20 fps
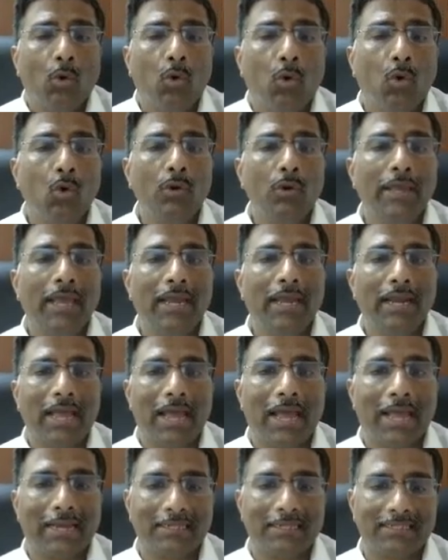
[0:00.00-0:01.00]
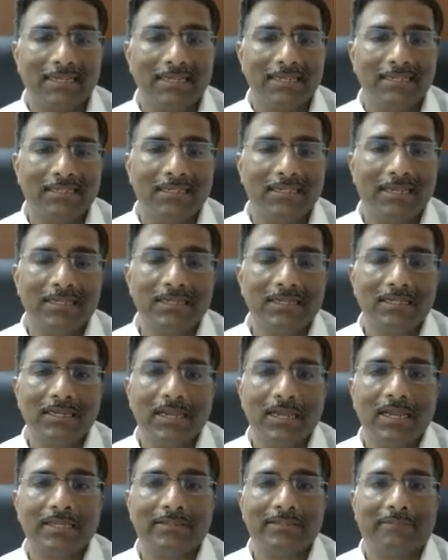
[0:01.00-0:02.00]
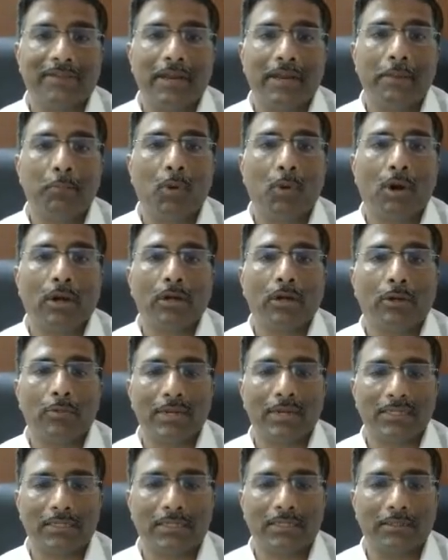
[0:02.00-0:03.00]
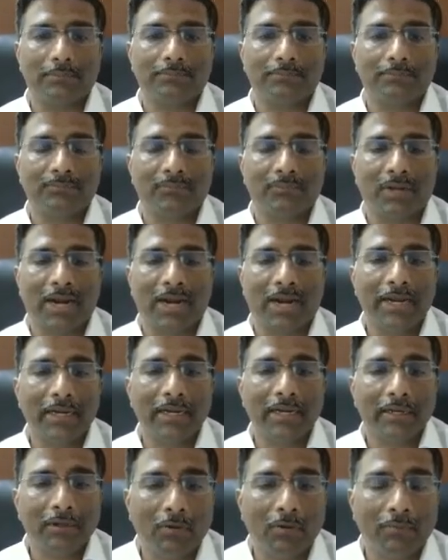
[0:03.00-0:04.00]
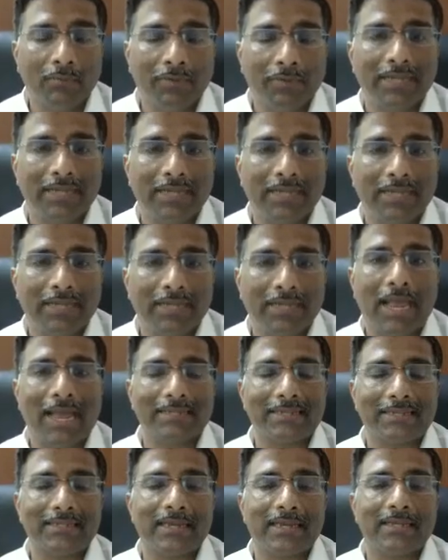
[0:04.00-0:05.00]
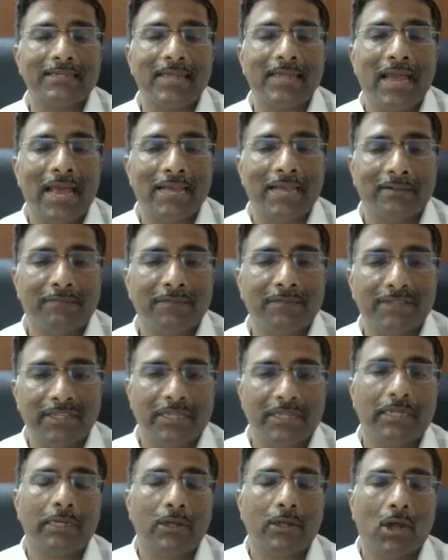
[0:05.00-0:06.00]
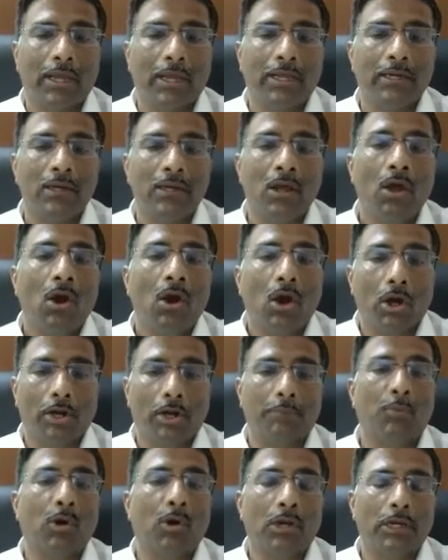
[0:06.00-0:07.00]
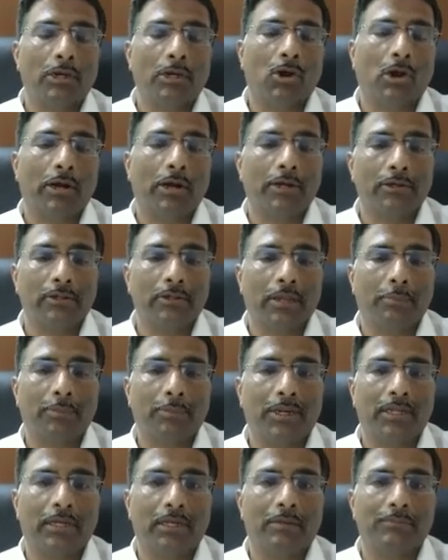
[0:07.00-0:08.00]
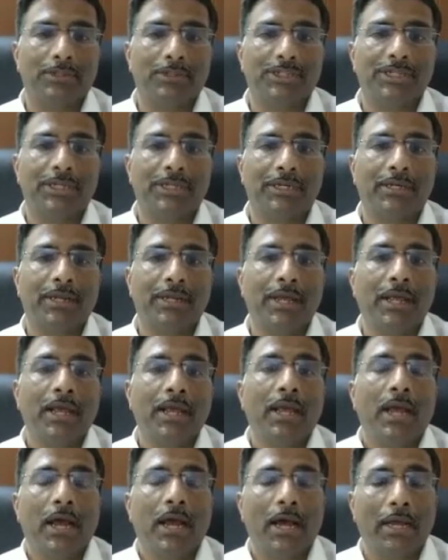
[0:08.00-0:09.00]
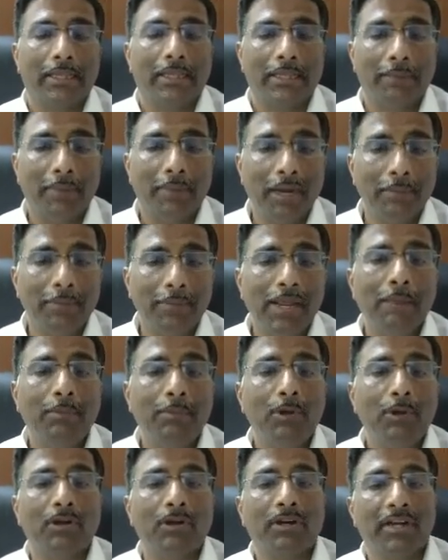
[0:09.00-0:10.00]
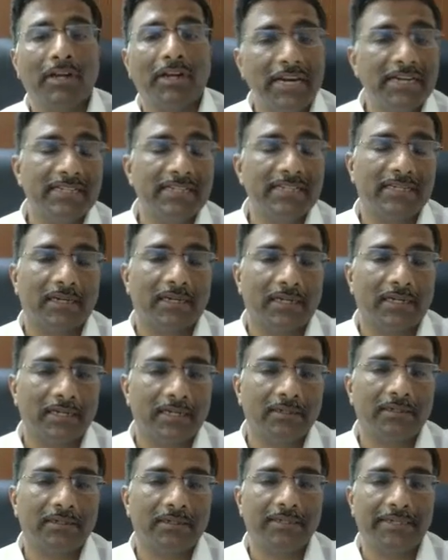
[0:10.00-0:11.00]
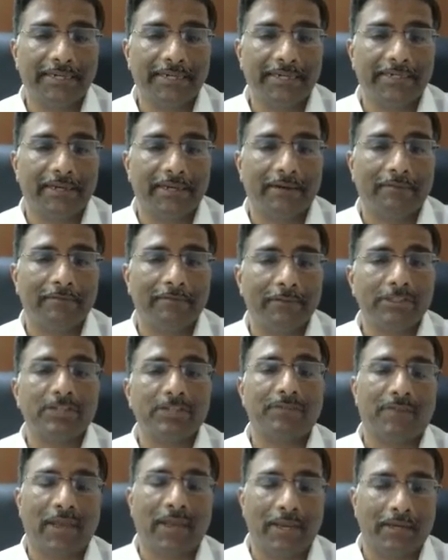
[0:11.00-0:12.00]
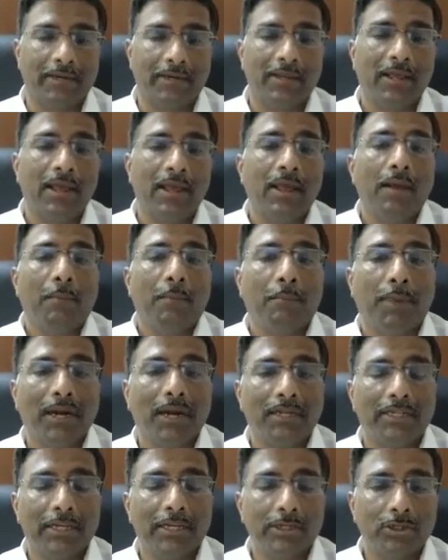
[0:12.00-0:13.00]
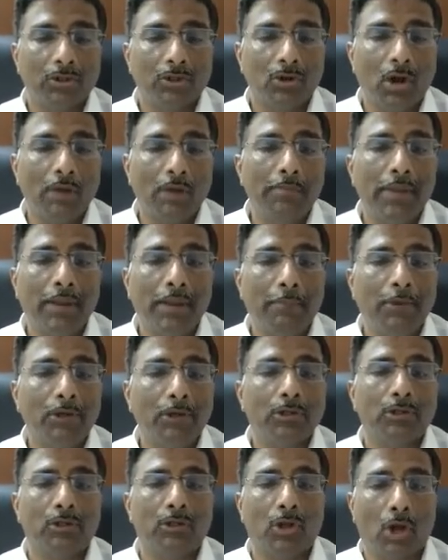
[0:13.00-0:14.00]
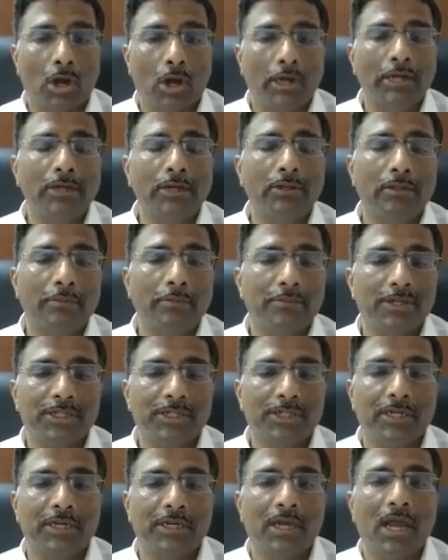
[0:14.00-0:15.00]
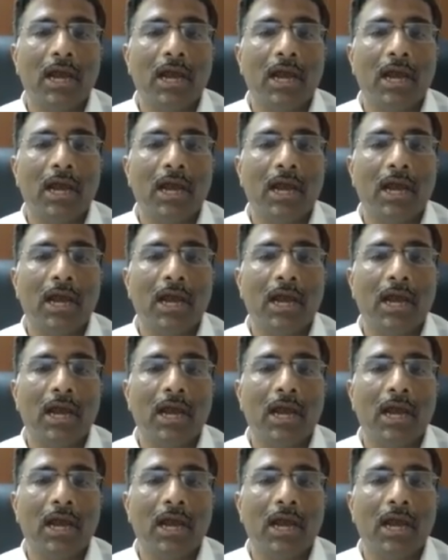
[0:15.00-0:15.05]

who can access this is a very important question, right? When I say access, as in physically log in or remotely log to that particular machine, they might be able to read certain data, which is fine, but they should not be able to log into the machine